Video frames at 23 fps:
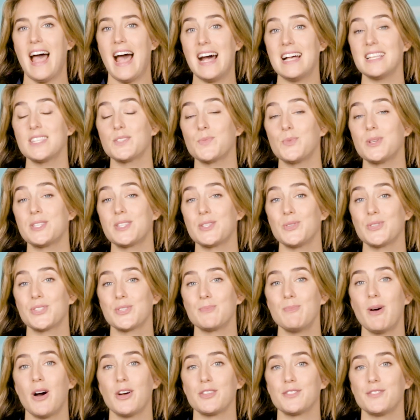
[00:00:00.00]
As with your
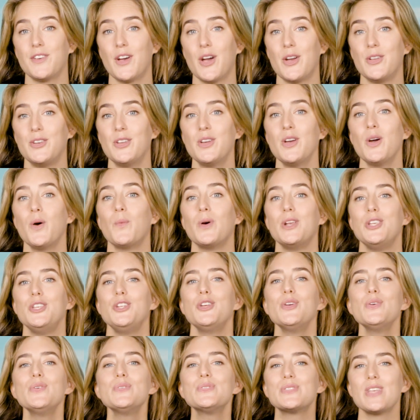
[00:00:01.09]
smartphone, when
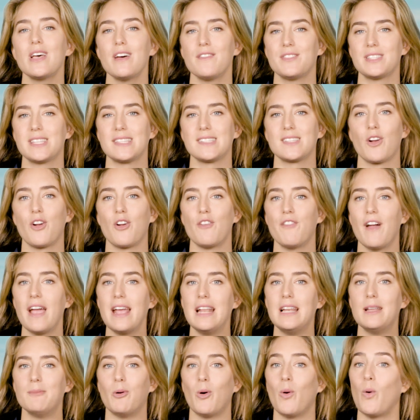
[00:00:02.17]
new services are
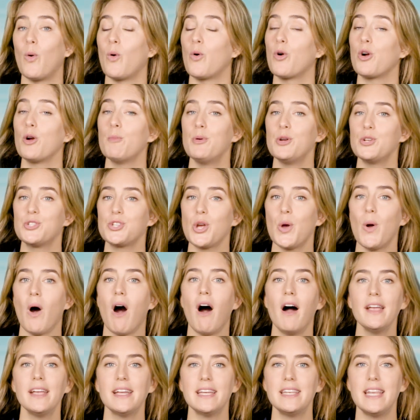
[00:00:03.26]
available or a Peugeot
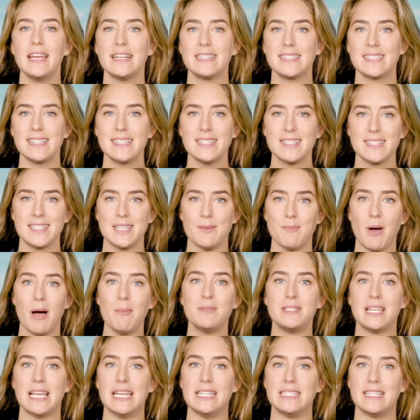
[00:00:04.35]
I-Connect system
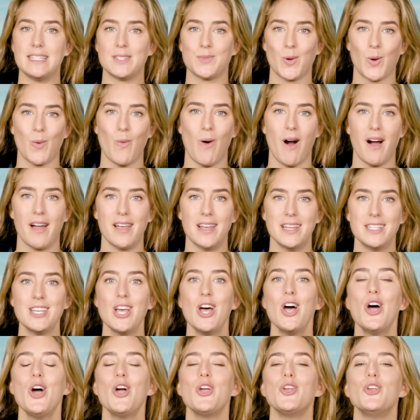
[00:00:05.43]
update is required,
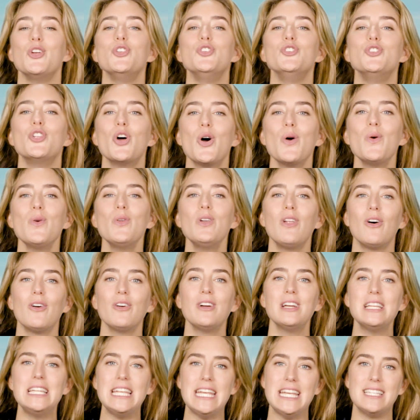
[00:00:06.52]
you no
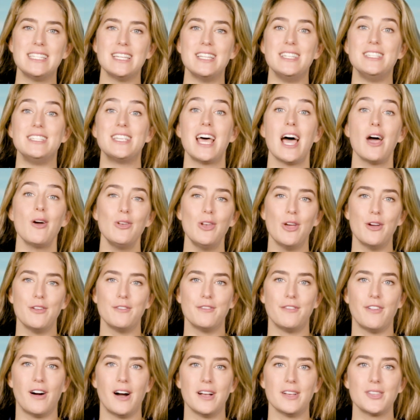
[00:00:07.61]
longer need to download
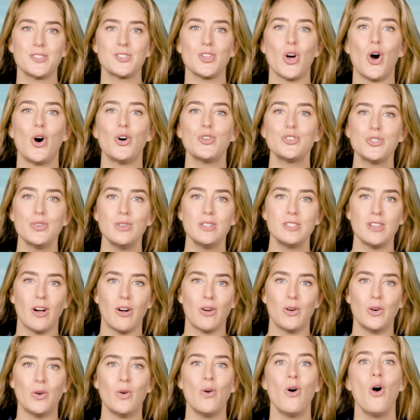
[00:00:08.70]
files onto a
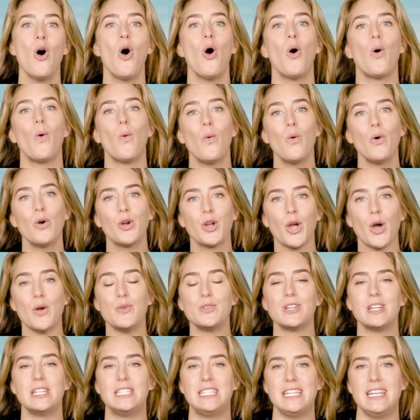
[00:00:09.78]
dongle or go
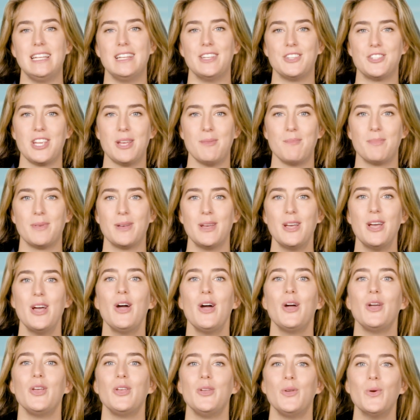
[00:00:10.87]
to a dealership.
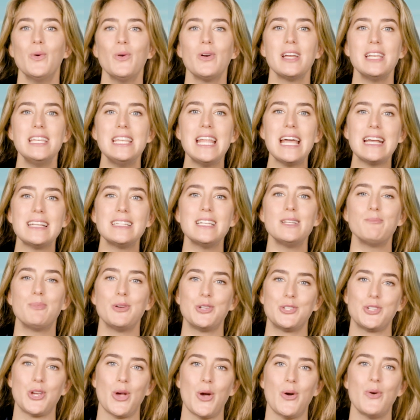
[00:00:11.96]
Your connected
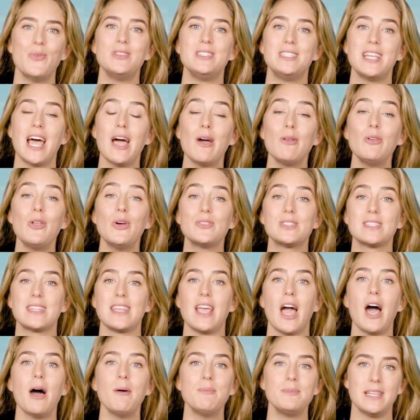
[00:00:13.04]
Peugeot downloads the
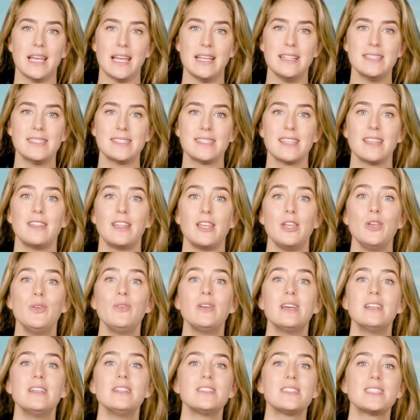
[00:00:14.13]
updates that you
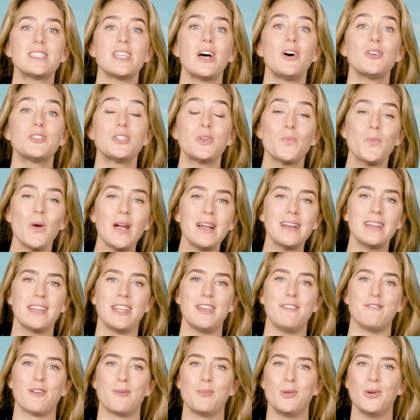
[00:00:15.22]
can install
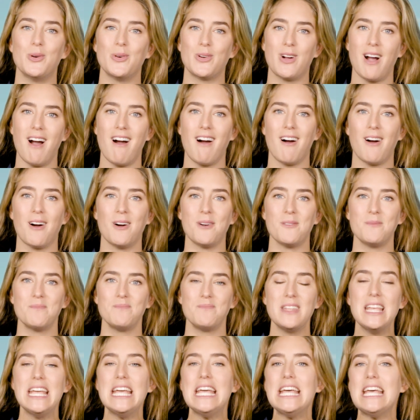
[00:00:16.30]
directly from your car.
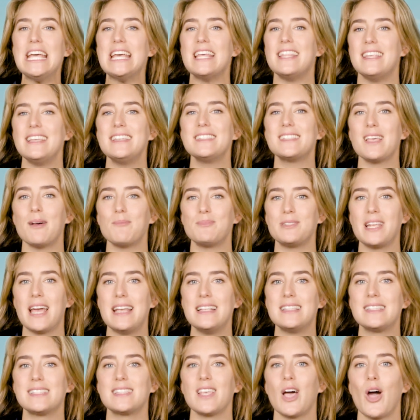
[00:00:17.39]
These
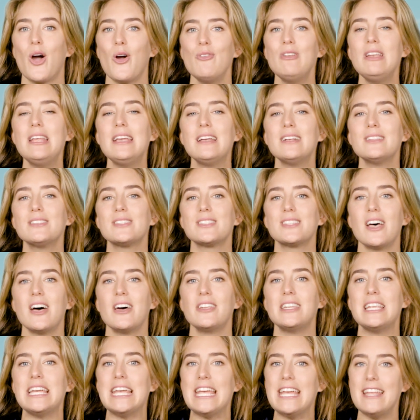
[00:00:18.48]
updates only
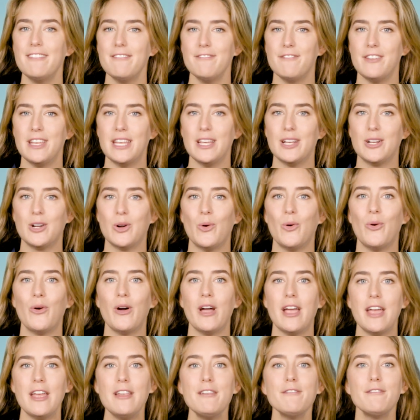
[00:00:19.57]
concern
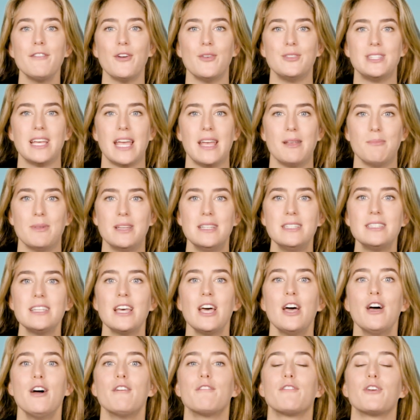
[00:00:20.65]
in-vehicle infotainment
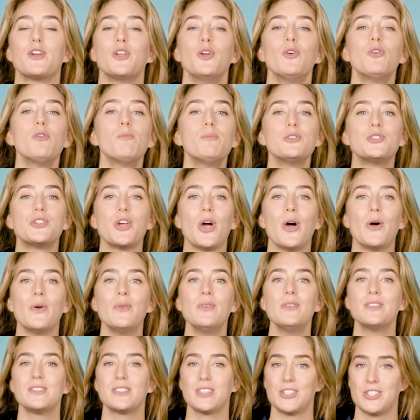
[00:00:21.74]
for your Peugeot,
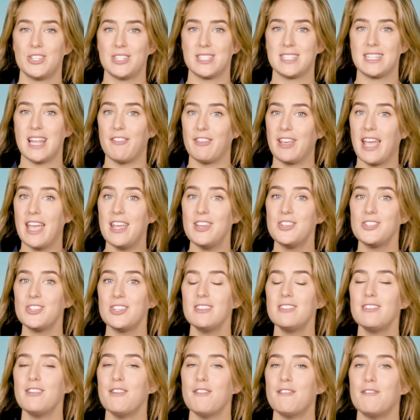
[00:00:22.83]
such as
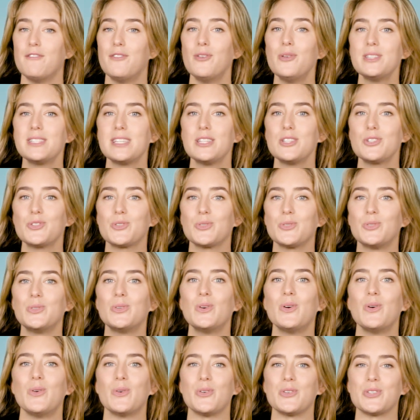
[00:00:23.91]
navigation, voice
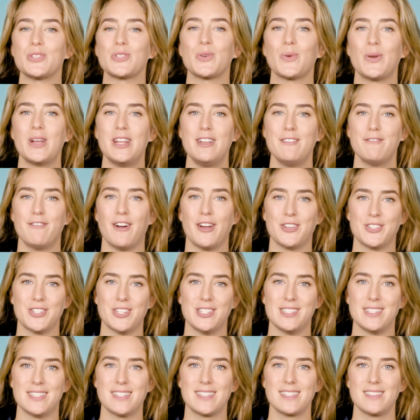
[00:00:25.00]
control, or screen
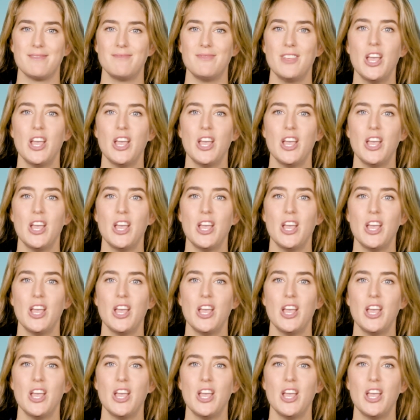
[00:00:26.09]
functions.